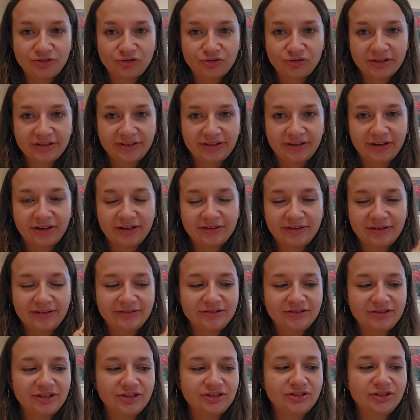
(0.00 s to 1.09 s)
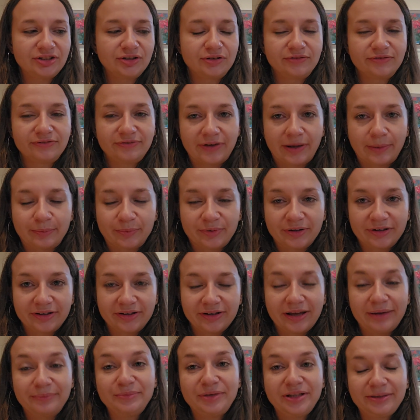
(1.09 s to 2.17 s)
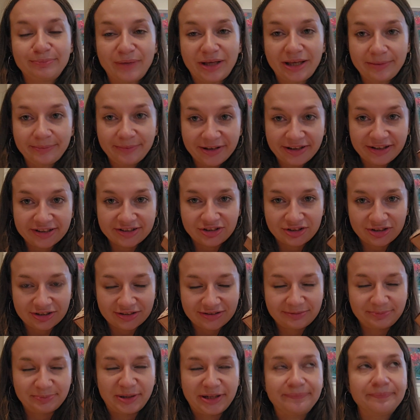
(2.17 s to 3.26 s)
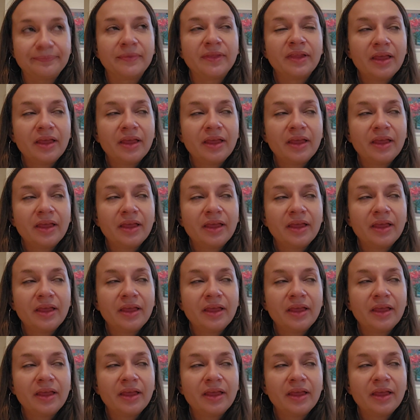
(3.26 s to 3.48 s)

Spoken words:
trickier than stitching on fabric. I mean, maybe it's just me.